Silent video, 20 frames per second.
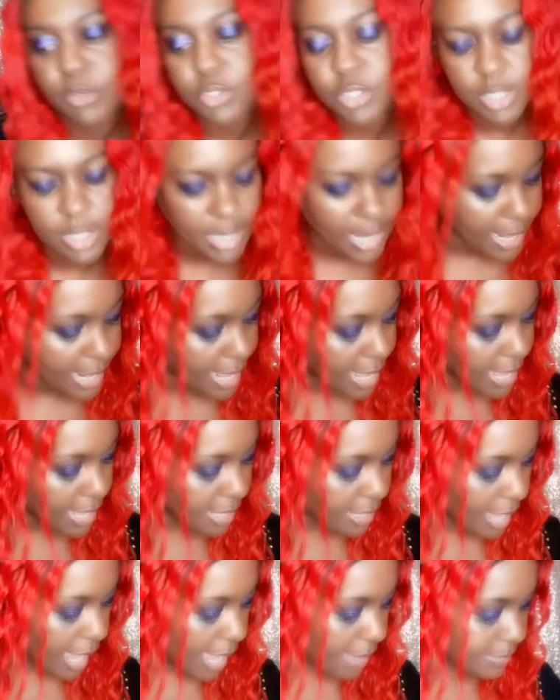usually like
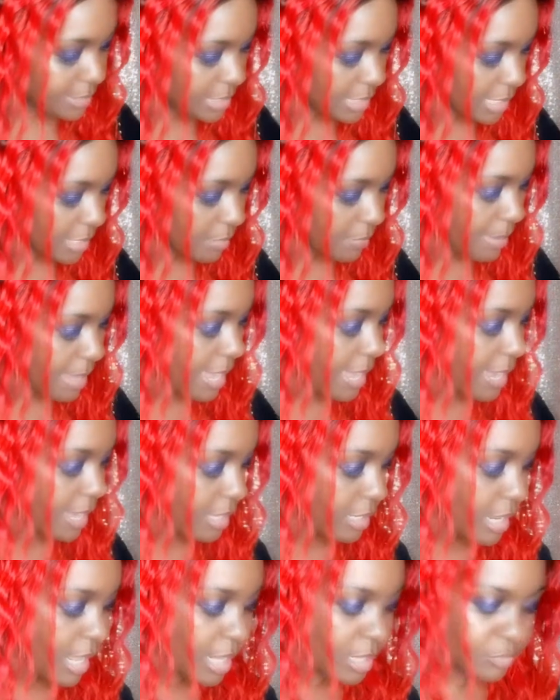I, I tend to buy
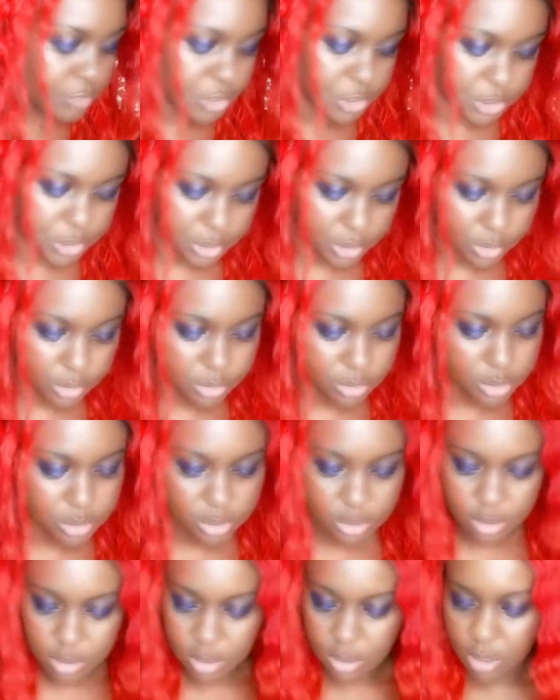a lot of
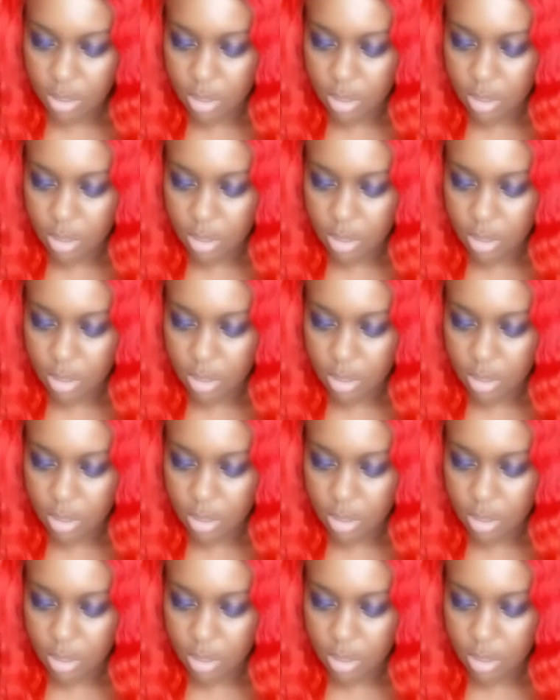shirts